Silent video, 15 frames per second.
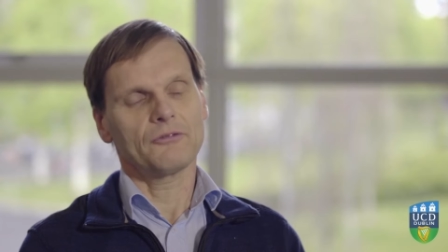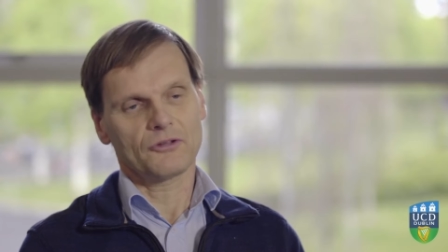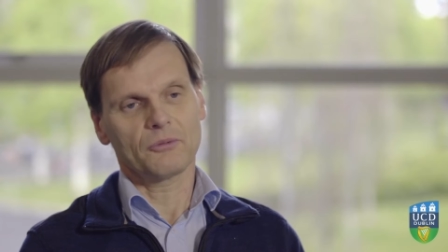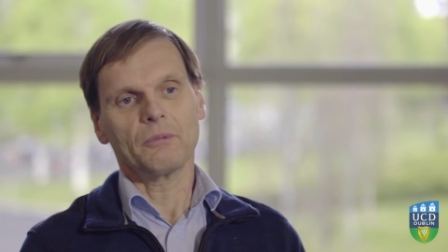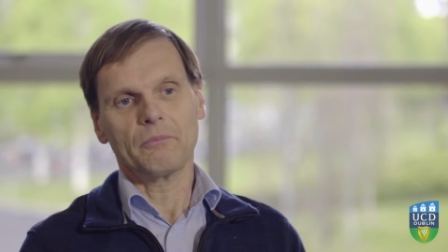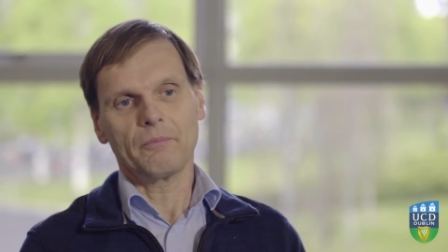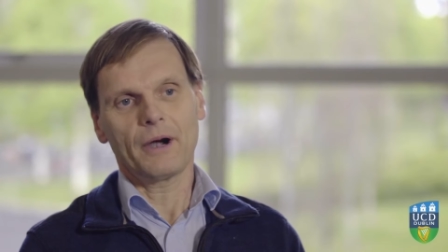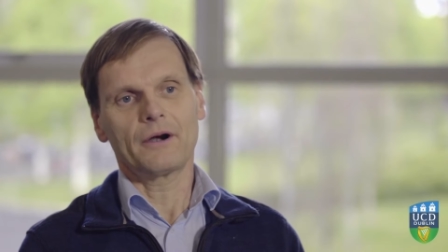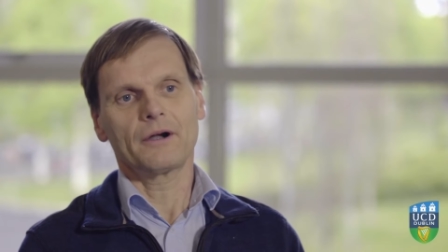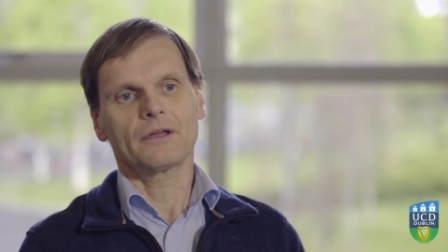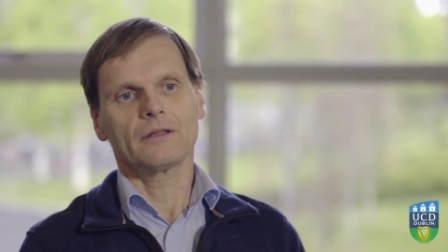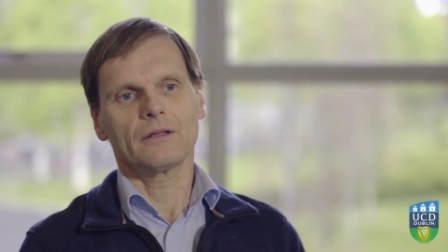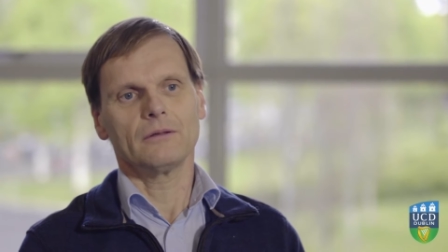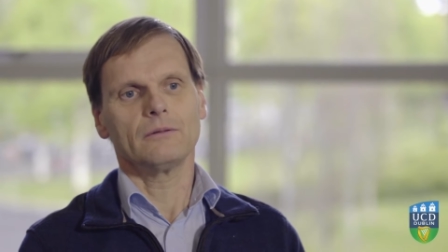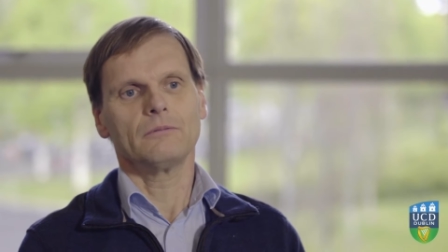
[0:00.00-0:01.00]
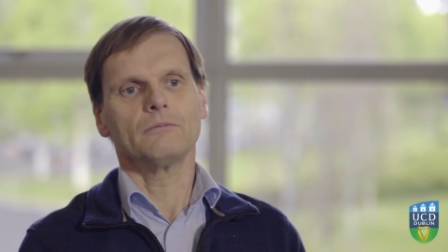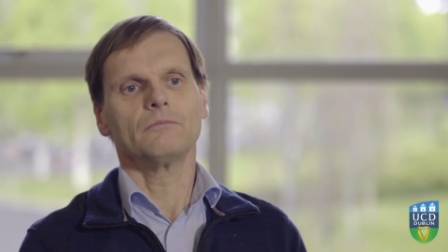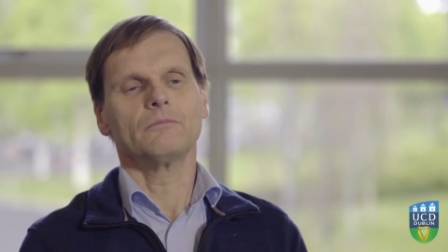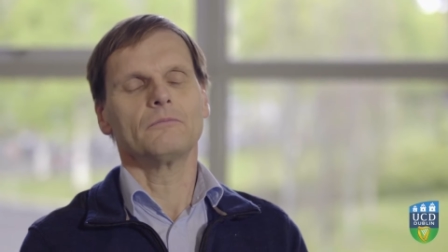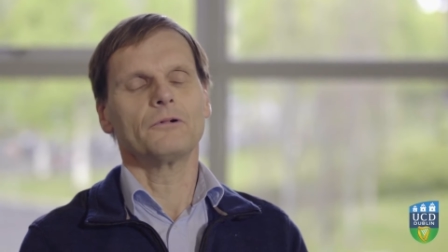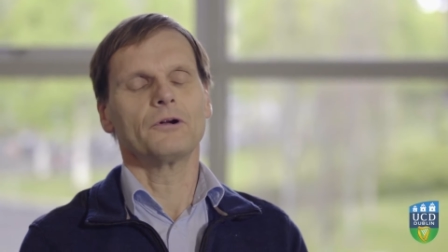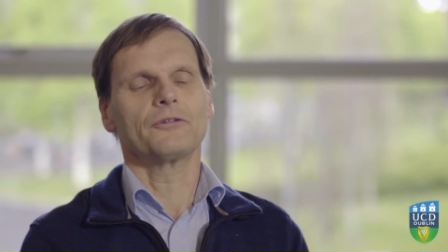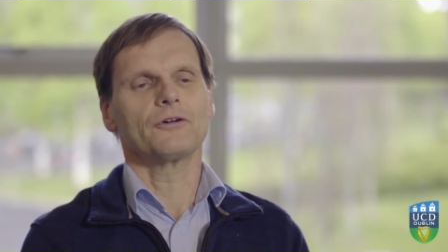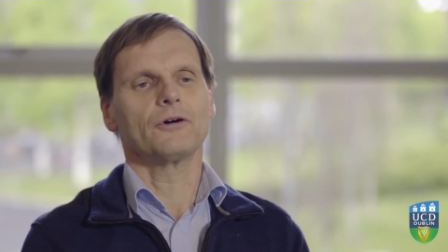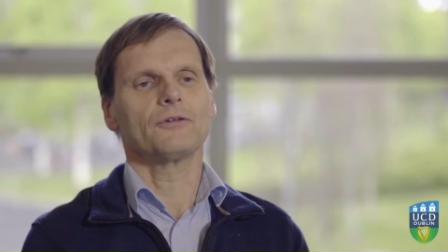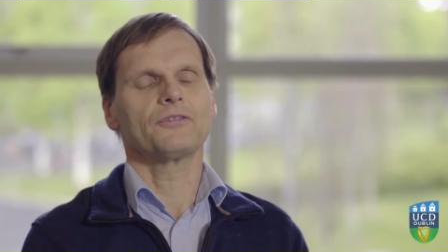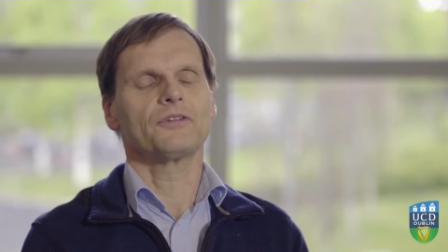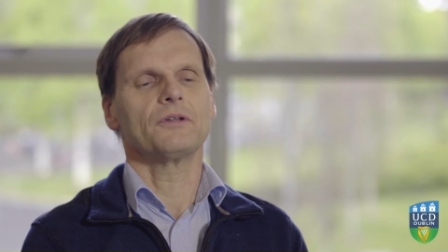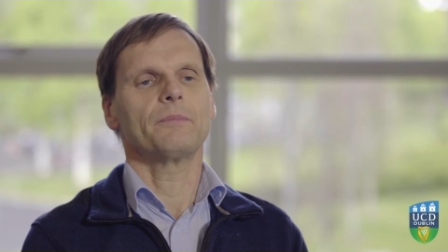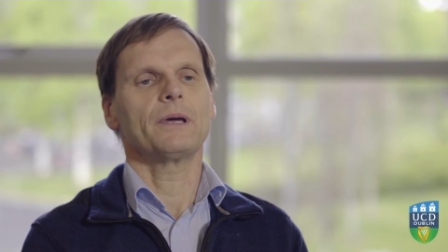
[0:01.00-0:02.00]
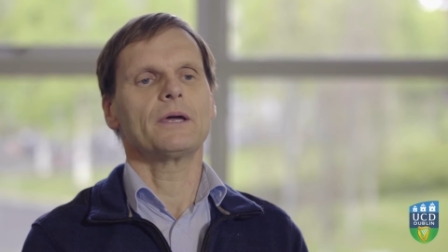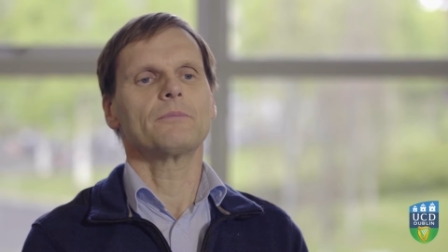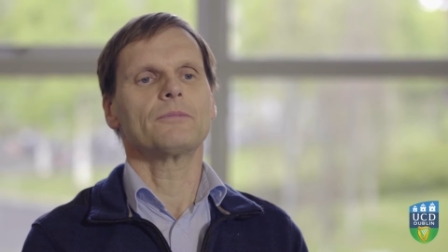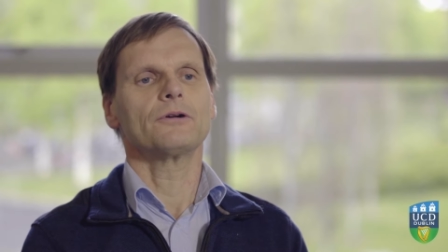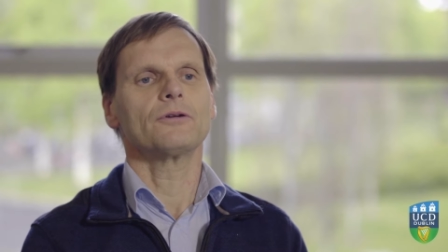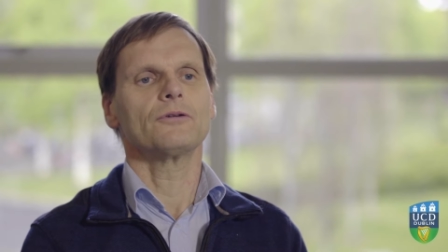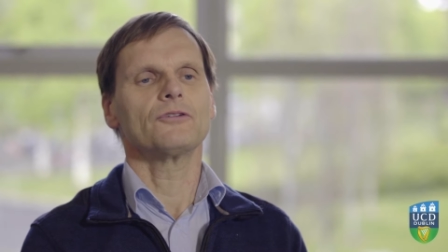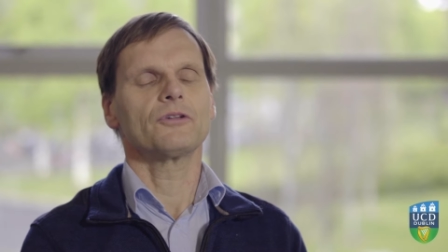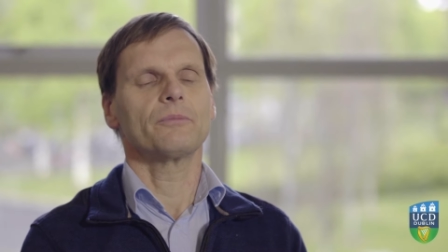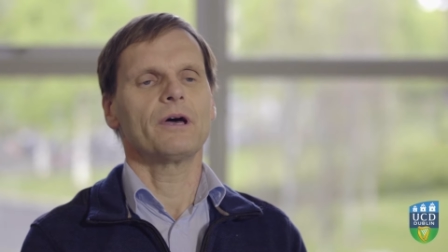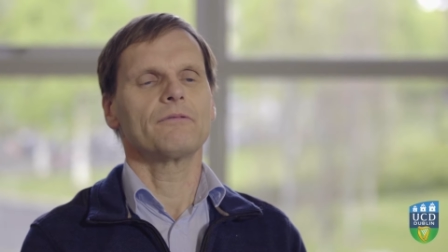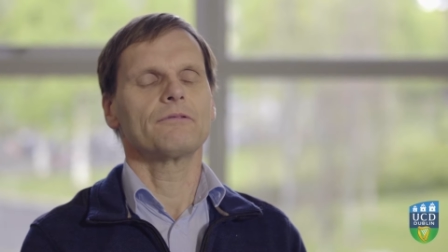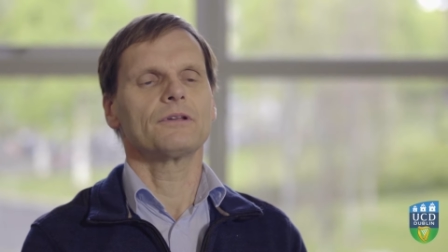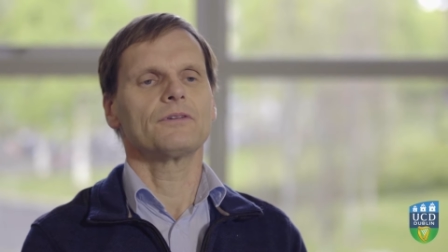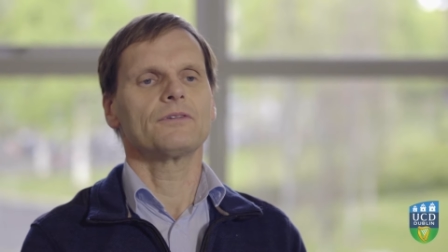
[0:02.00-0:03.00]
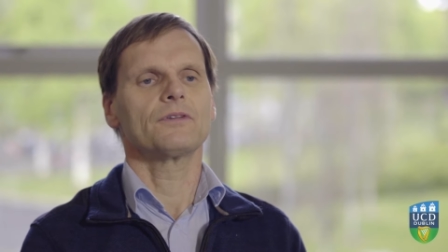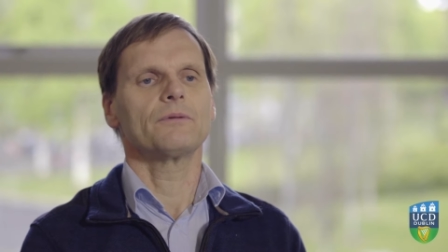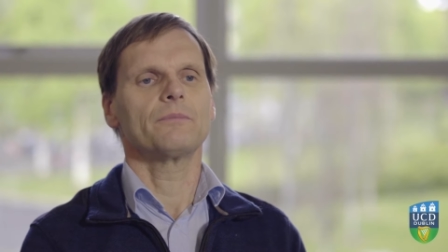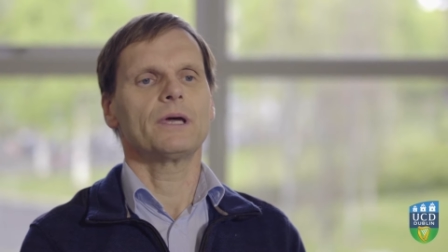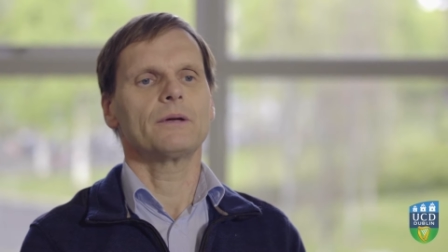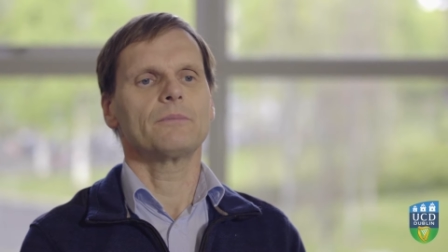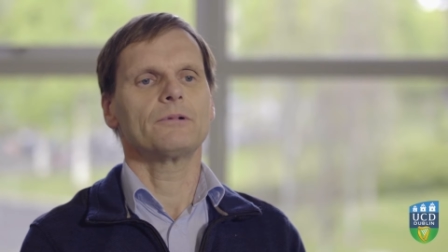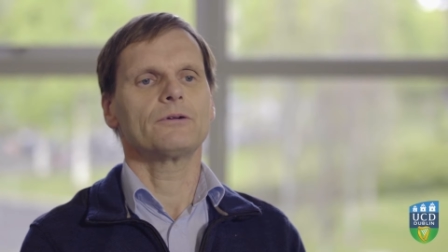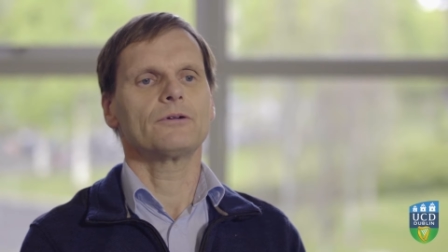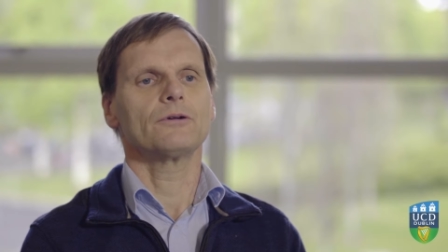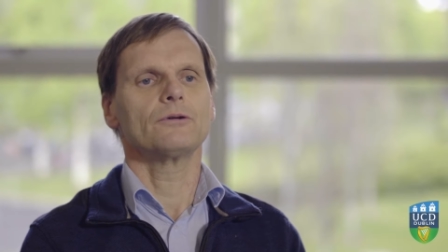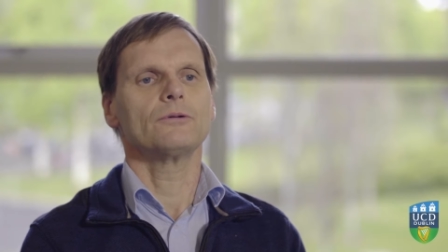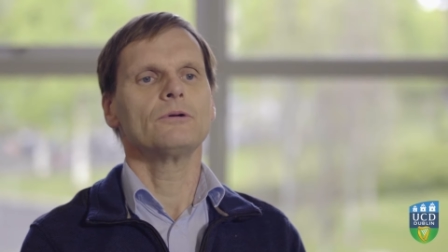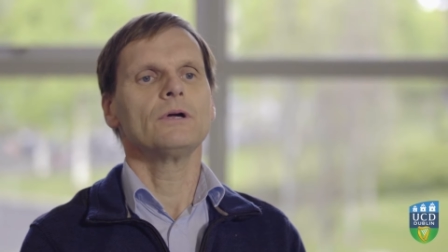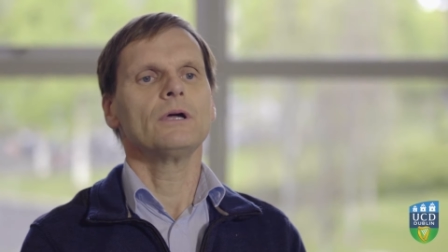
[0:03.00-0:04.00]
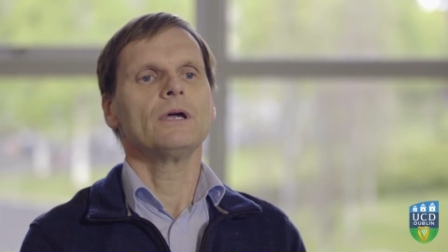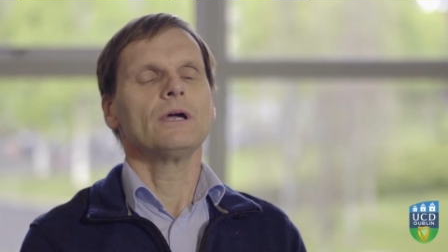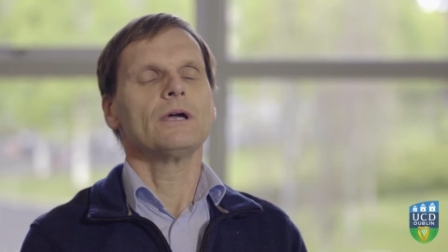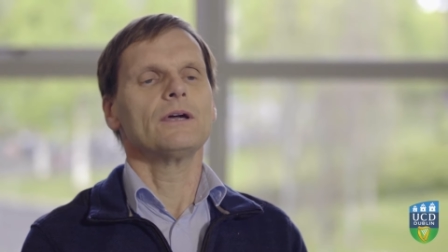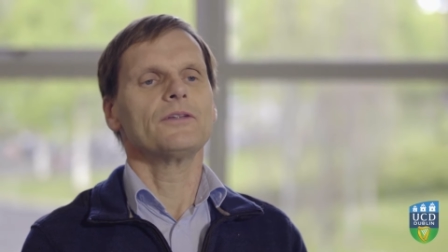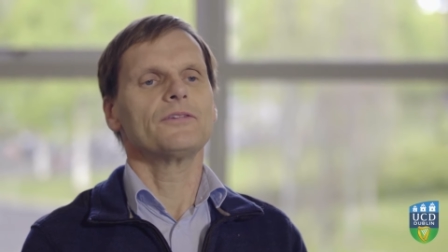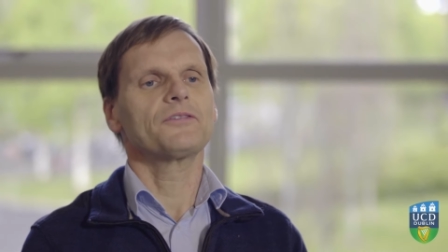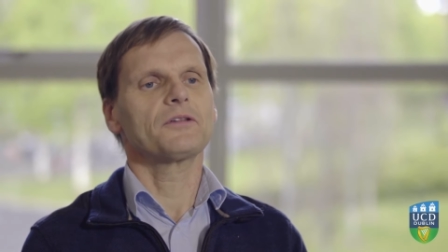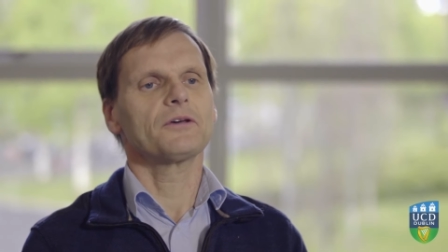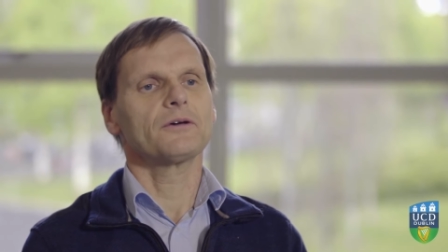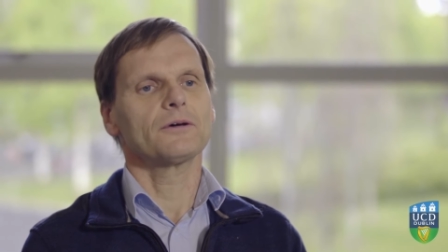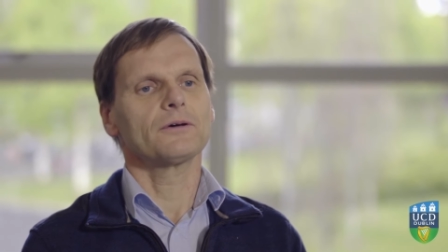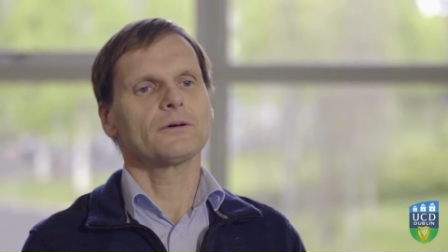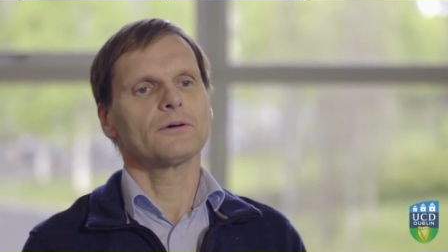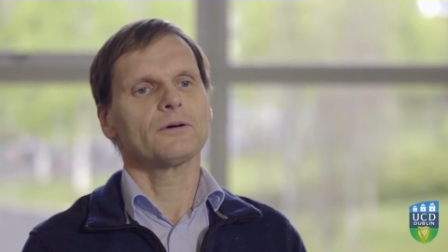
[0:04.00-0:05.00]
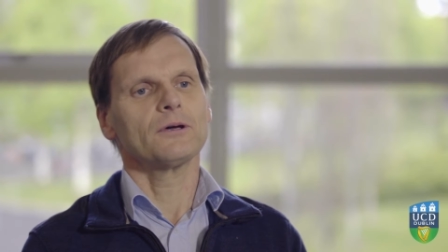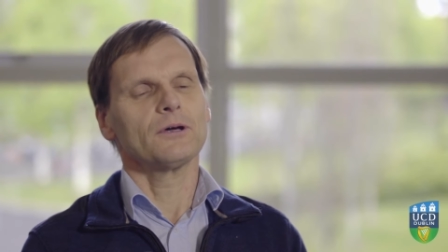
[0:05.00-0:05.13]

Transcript: some empirical results in the paper too, some evidence in the paper too, is to